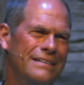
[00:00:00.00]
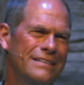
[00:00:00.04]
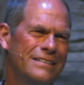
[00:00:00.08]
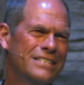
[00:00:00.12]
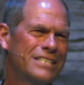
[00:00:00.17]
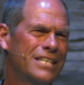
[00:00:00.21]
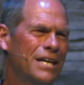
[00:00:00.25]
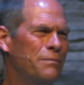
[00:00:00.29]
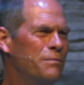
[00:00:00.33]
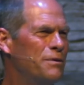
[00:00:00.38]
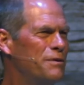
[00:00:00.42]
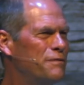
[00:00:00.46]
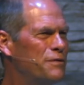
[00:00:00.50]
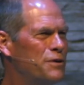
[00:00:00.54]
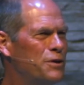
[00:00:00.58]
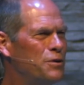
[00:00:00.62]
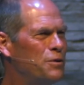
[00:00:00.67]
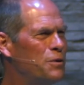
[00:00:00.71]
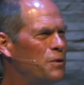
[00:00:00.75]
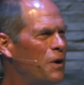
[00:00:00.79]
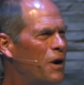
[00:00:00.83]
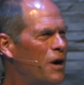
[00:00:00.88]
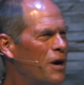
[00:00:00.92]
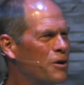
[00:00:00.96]
Some of
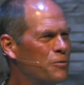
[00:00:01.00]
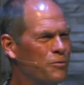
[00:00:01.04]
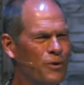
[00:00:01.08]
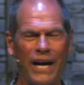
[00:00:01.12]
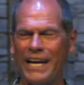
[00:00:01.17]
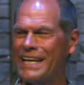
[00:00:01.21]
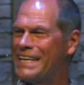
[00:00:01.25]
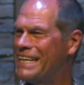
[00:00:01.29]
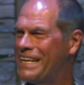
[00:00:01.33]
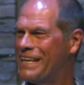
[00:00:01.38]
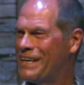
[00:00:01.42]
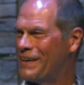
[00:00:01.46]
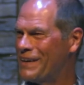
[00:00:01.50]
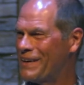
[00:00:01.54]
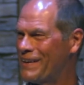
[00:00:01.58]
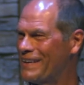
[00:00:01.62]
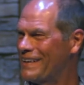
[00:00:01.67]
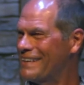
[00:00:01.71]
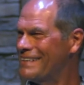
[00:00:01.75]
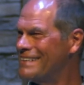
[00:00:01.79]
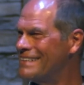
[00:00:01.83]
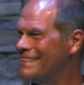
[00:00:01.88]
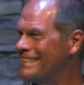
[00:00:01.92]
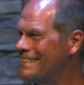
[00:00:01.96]
you are right here.
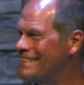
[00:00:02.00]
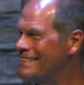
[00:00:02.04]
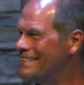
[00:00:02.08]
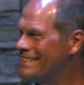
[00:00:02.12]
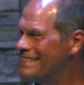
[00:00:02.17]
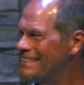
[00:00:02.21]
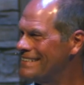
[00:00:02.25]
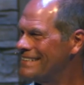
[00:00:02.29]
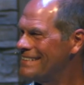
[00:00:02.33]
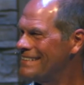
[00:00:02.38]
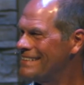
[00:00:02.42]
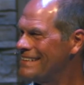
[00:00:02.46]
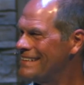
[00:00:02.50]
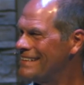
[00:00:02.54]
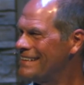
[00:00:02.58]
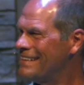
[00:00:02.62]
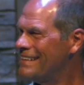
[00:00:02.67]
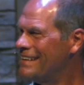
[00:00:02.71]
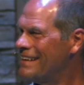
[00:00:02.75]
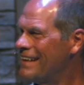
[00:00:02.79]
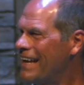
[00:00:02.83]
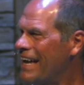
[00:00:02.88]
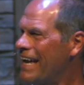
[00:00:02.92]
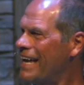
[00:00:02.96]

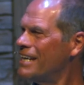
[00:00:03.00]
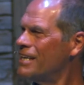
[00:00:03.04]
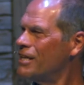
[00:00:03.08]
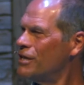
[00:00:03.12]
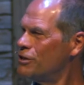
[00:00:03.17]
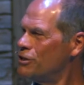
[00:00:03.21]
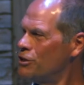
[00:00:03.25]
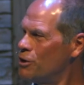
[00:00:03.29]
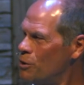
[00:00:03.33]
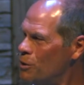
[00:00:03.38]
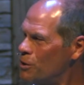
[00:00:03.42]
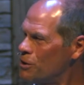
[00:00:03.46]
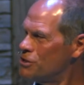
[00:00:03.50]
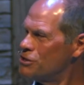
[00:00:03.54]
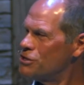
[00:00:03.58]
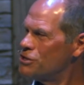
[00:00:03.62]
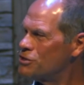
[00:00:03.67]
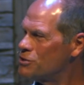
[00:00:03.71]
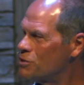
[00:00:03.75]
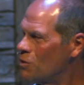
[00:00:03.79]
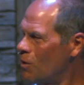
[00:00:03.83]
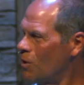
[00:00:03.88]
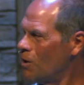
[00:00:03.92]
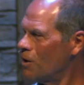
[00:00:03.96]
And your
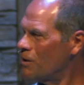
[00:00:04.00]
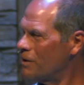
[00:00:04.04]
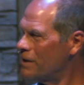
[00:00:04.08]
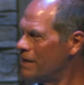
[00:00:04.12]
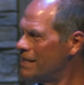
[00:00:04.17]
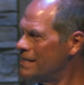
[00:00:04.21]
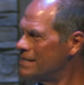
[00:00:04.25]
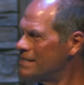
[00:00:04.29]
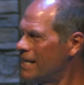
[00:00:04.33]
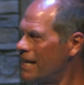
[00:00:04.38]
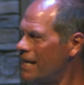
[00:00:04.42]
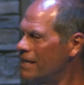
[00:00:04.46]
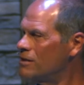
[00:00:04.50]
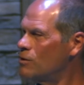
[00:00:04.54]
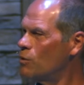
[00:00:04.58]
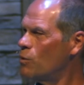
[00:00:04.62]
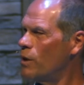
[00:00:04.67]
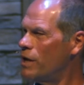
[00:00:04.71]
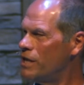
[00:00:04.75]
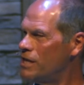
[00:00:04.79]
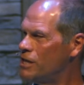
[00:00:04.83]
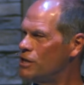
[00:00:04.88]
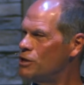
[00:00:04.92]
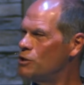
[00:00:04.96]
stories and the
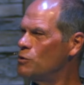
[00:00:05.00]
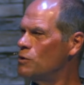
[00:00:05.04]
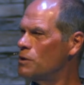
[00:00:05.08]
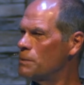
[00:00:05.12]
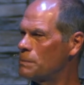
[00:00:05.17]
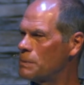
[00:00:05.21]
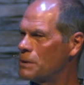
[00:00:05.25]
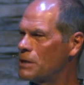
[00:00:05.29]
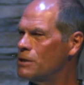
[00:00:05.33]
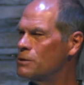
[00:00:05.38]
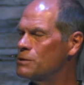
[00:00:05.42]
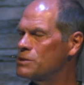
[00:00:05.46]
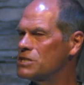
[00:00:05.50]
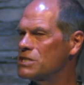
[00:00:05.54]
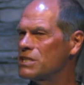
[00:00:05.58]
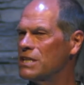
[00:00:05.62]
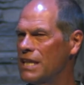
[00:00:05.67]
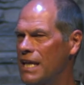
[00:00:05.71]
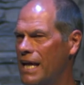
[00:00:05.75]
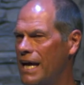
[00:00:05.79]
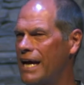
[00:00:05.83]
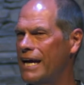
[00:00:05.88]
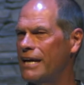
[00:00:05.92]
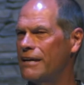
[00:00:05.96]
way that you approach
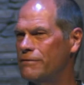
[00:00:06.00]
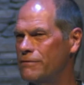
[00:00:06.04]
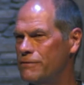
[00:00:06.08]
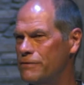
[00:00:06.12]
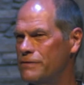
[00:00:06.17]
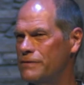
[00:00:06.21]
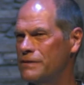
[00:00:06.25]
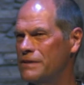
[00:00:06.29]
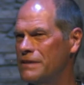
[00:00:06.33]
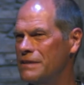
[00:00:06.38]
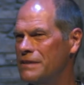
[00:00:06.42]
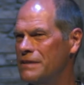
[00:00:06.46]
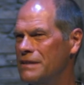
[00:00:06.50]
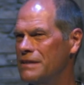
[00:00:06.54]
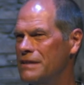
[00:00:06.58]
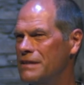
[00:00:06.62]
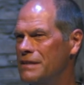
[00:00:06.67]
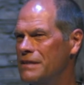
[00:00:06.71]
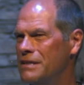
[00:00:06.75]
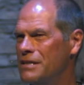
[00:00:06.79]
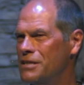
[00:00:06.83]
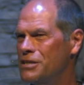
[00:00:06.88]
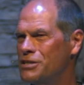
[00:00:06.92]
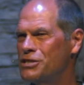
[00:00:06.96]
life
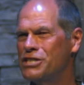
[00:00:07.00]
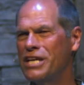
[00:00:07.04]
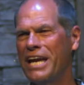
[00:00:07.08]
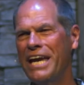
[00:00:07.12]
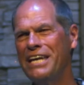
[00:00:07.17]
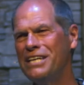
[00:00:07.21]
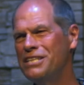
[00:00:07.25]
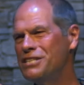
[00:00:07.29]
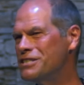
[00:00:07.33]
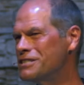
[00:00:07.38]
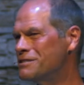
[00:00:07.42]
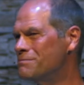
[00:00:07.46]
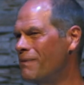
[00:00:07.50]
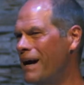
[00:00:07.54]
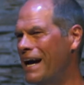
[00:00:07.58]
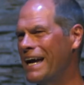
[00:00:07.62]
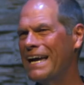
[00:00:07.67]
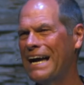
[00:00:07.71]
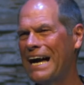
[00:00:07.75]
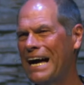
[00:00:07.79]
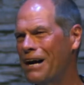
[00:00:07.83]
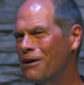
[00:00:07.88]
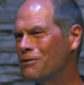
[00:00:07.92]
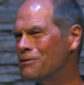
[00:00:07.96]
changes
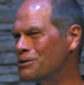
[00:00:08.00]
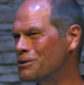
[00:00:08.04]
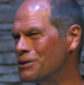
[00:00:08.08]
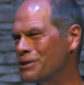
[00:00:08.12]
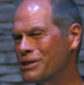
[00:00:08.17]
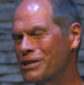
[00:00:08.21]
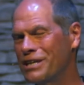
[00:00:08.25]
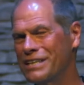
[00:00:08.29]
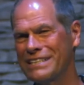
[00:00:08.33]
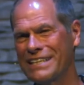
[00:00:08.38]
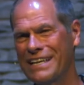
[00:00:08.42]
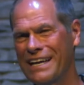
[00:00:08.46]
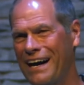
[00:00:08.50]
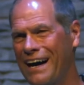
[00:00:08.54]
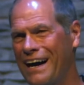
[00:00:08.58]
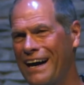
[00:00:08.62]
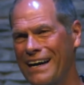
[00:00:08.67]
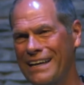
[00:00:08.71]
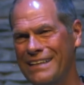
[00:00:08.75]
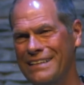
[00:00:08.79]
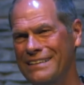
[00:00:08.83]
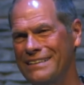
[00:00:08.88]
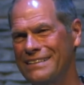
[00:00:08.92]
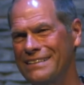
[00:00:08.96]
my outlook on
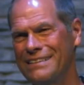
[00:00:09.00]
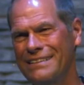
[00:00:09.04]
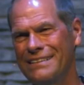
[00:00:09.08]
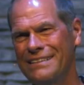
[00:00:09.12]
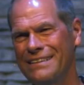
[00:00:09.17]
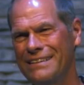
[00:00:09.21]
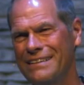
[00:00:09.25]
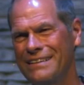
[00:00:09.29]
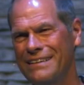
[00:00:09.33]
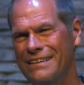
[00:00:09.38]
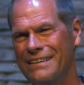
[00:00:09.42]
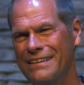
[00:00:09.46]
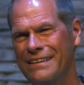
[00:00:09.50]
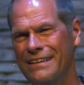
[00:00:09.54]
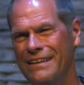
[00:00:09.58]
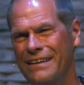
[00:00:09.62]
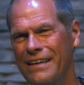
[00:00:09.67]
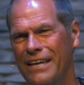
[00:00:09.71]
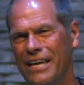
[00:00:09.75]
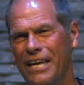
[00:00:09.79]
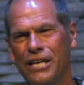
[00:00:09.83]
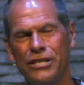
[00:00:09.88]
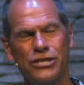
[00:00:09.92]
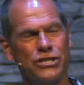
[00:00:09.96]
God.
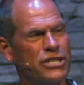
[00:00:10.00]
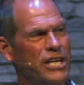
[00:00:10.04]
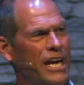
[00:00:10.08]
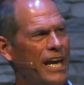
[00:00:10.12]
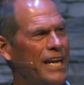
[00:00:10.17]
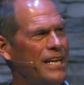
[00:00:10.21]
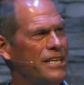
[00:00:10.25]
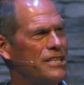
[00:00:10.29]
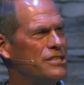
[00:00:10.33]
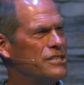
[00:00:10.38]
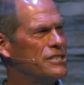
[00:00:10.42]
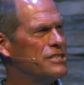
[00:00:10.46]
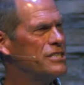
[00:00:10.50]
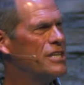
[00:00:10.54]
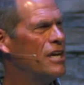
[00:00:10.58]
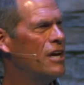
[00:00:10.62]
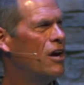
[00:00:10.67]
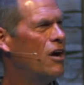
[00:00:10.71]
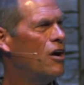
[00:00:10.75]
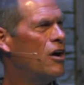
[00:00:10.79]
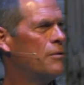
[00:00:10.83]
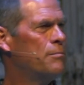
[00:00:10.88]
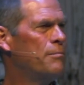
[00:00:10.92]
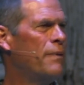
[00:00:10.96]
It changes
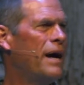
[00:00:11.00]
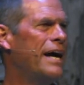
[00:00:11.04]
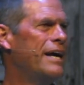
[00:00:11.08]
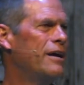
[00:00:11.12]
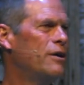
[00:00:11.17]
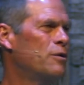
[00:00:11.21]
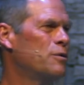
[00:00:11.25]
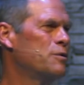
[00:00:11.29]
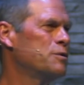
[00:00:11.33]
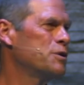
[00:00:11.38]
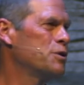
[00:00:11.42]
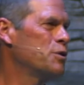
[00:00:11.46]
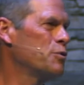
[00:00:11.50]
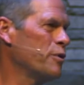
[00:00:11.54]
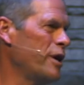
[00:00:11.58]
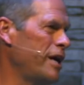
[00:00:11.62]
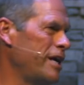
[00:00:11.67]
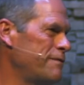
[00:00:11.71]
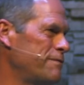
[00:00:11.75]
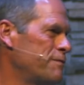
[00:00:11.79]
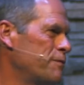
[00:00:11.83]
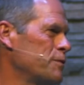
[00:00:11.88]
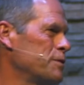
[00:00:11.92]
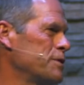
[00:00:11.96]
on my own
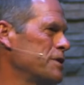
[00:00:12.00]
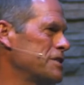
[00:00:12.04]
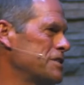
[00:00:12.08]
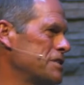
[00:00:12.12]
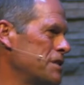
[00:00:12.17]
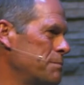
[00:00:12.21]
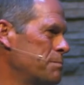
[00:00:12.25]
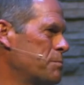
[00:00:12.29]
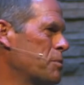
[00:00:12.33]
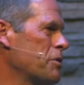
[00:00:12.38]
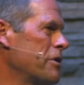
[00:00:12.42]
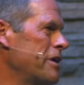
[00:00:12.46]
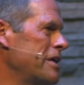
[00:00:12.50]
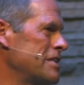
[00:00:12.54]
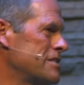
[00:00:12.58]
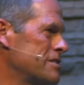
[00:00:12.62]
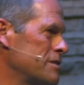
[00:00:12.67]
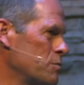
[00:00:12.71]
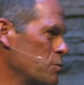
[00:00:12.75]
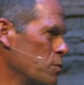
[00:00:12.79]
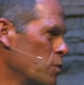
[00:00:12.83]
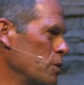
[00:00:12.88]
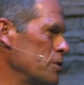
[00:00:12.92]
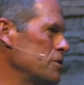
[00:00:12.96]
gratefulness and praise
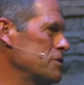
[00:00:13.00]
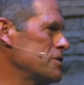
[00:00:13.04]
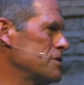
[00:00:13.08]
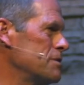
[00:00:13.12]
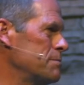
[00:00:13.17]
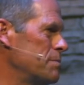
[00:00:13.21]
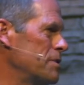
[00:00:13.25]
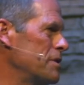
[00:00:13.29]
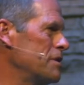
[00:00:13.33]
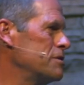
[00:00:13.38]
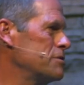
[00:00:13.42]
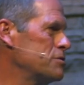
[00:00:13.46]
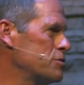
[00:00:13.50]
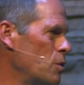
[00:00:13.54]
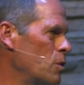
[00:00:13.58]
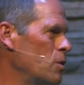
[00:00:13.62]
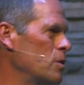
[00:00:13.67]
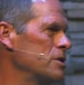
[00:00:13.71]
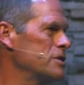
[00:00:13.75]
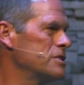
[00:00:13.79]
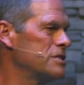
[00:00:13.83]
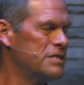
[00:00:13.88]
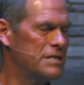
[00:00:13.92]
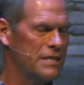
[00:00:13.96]
and worship
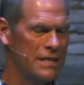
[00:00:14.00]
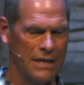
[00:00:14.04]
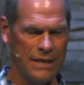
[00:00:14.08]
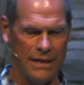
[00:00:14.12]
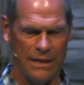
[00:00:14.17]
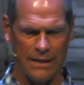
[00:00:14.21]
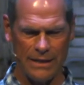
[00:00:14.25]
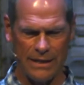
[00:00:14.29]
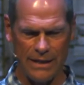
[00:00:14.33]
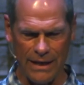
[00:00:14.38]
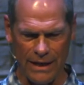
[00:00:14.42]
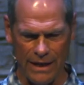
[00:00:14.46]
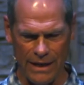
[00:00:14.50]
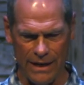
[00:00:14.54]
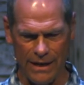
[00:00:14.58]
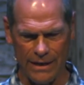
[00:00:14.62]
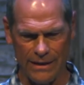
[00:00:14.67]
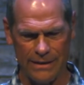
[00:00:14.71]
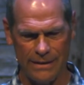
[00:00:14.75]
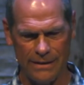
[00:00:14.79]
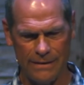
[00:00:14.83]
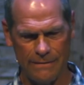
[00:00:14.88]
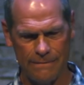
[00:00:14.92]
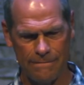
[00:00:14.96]
towards
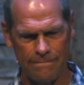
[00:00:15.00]
God.